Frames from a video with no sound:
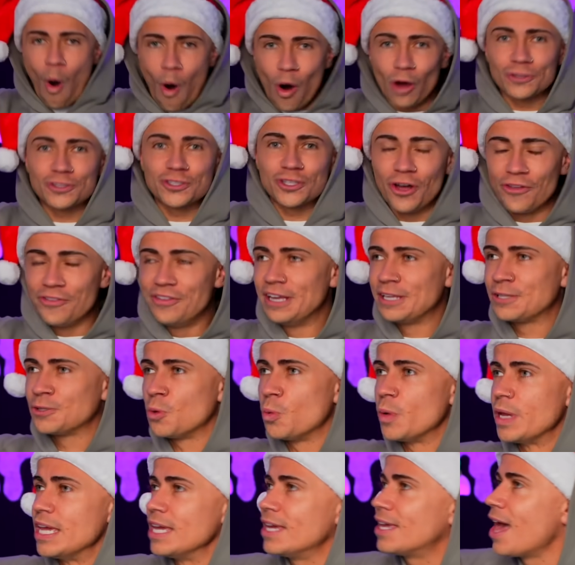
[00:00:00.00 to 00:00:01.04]
Also this
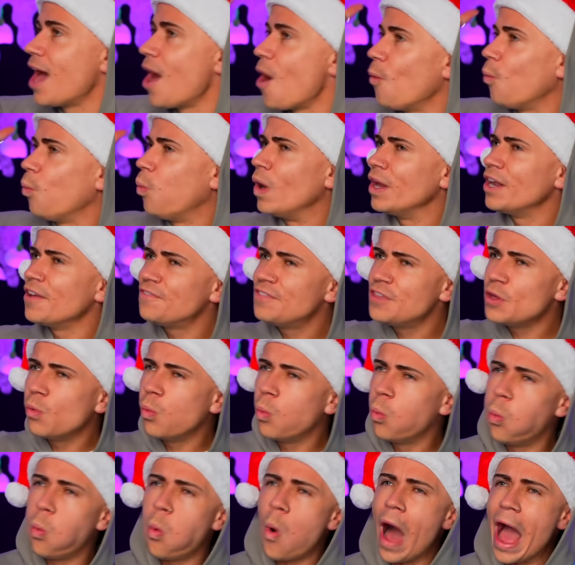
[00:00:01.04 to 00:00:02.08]
week, one of the
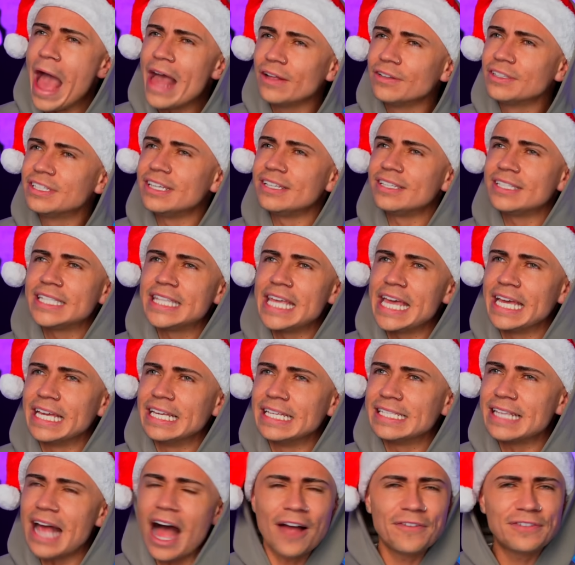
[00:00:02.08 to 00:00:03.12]
wildest
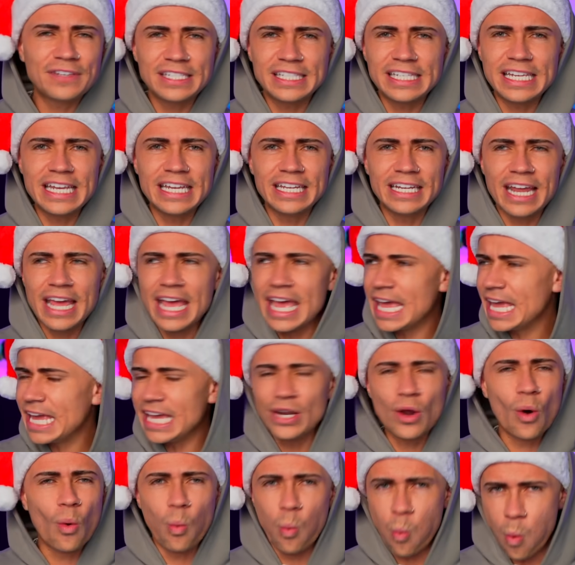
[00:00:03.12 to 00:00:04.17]
things I've seen
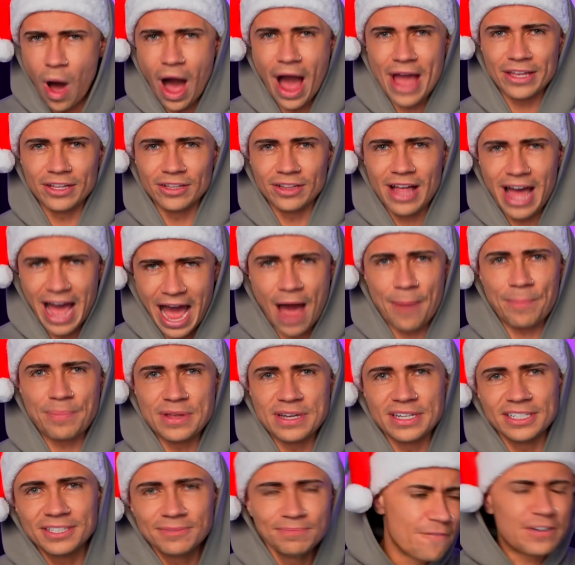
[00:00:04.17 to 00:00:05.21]
in a while
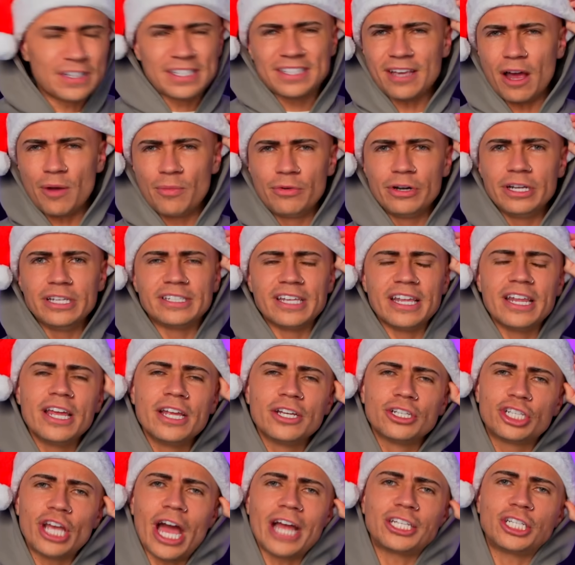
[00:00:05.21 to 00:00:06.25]
happened. For some reason,
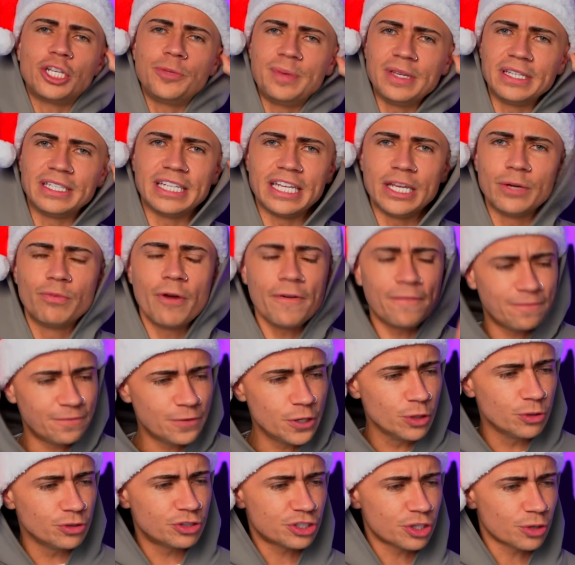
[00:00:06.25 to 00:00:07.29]
ChatGPT
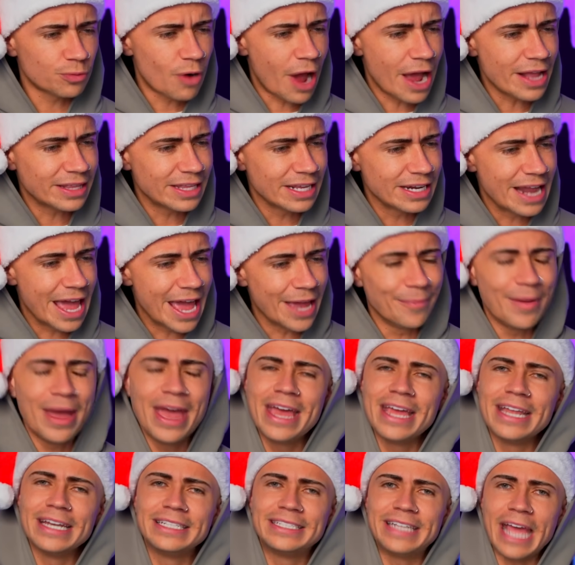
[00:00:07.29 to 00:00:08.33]
refused to write the name
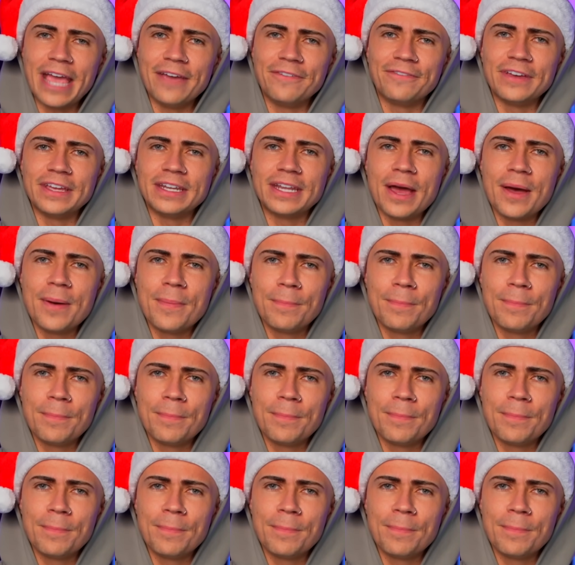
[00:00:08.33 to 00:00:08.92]
David